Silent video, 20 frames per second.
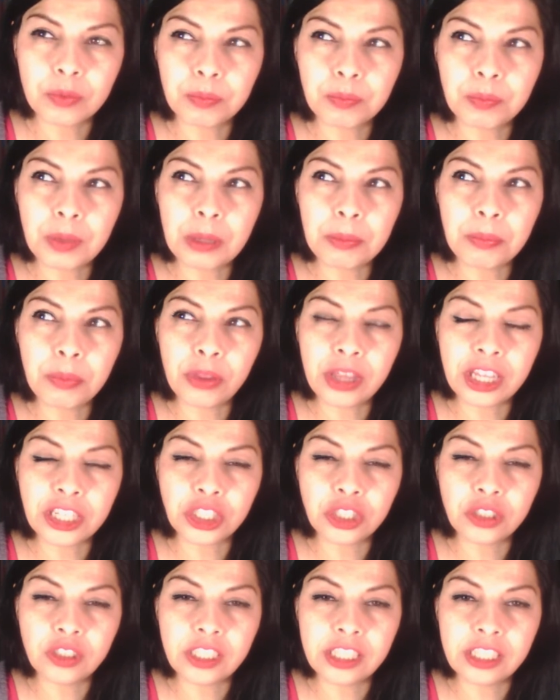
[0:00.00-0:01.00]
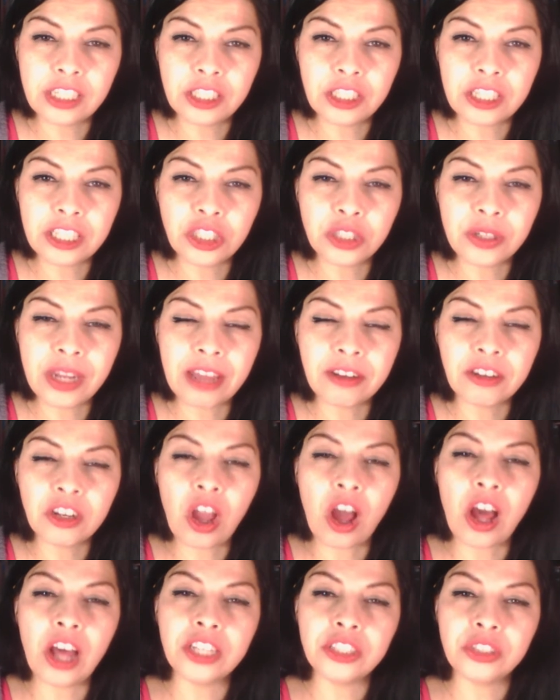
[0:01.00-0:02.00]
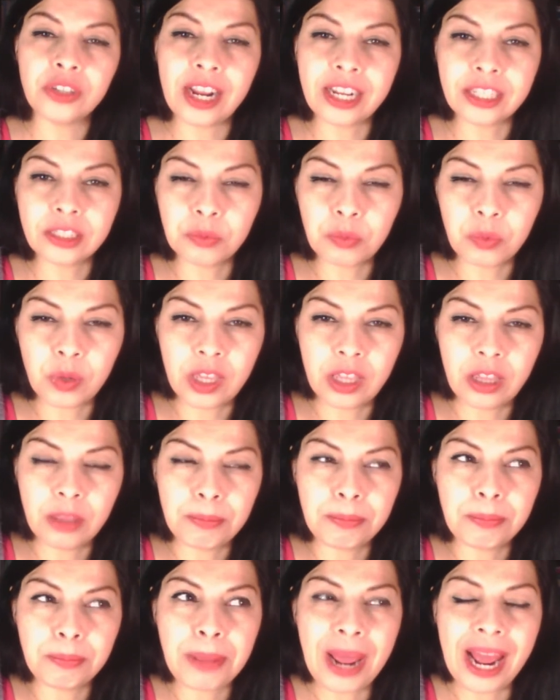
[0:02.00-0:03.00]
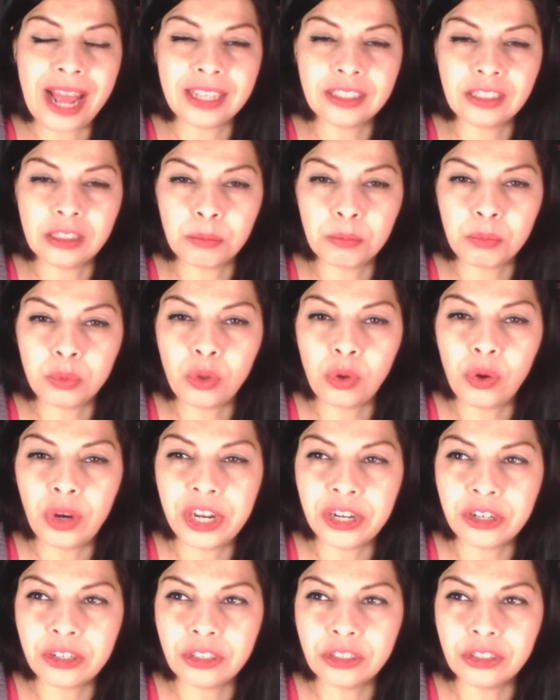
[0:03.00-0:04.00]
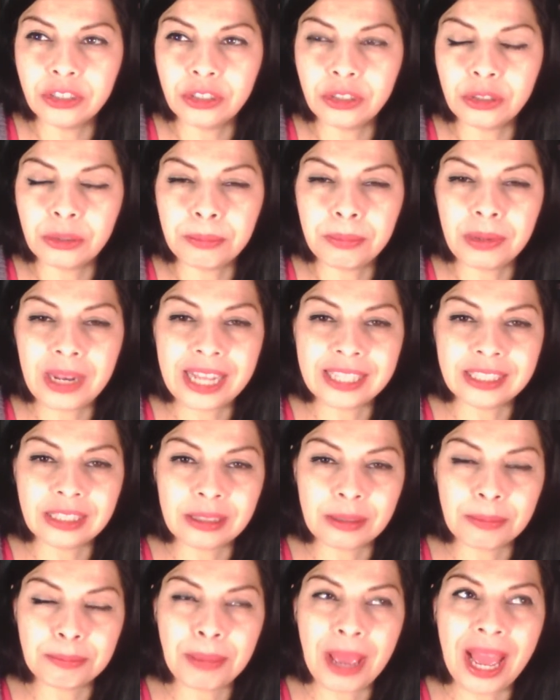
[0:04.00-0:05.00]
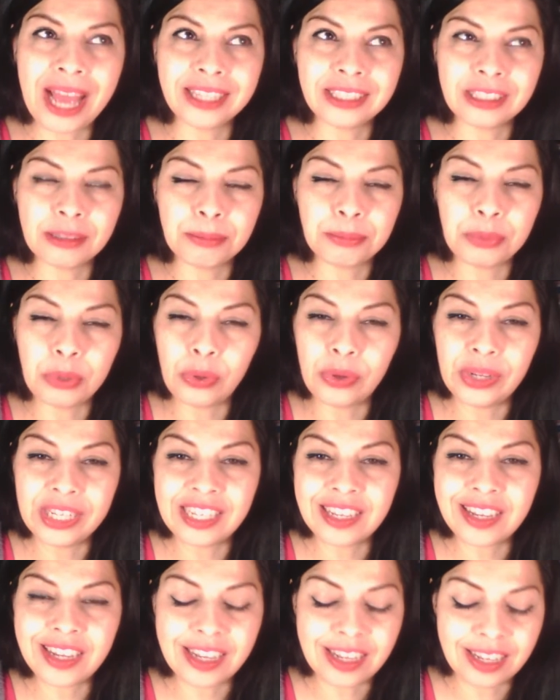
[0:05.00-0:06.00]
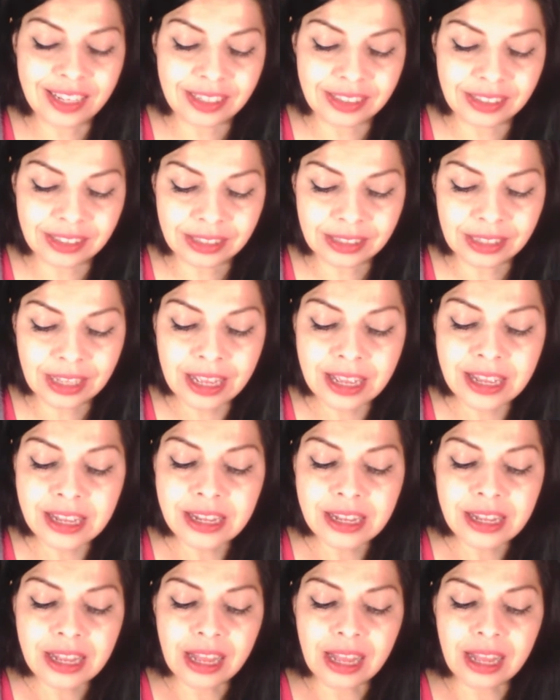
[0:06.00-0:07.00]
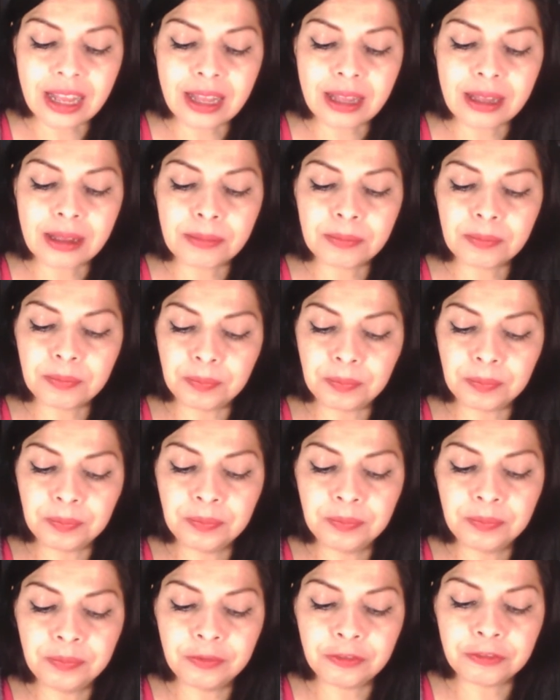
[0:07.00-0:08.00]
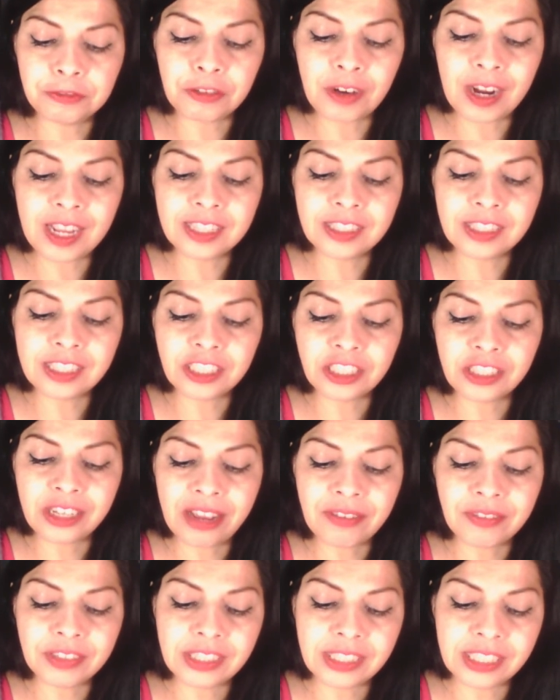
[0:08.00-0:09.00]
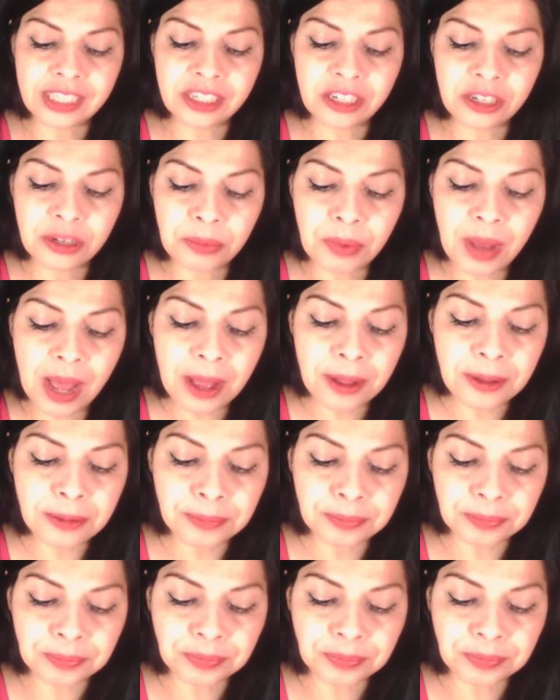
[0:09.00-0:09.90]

people that you had contracts with, past employers or past employees, friends that you haven't seen in a while.